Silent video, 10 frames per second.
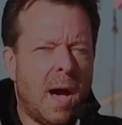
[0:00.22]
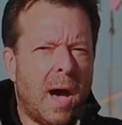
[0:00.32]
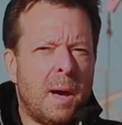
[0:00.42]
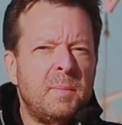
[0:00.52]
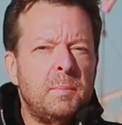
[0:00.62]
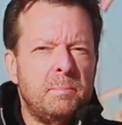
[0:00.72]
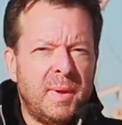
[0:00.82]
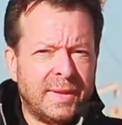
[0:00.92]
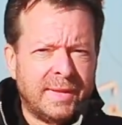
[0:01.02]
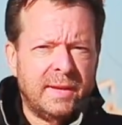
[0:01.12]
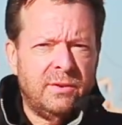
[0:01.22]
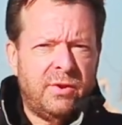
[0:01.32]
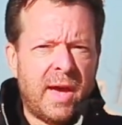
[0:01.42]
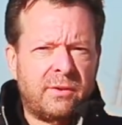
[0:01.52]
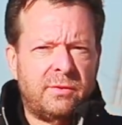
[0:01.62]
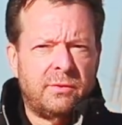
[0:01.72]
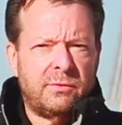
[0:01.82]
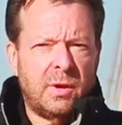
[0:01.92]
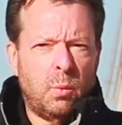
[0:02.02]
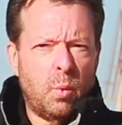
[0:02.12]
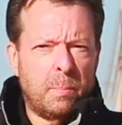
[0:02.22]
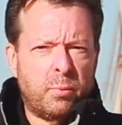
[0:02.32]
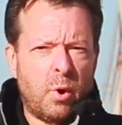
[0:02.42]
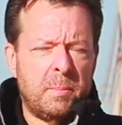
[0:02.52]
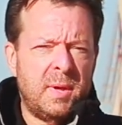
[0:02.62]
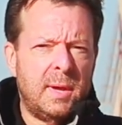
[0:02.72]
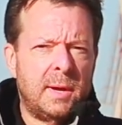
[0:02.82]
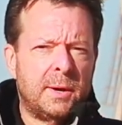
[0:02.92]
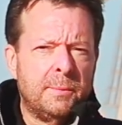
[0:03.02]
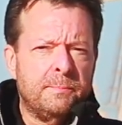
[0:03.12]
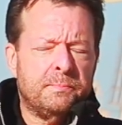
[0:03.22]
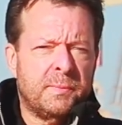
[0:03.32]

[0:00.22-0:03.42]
I'm in Midland, Texas. What brought me here?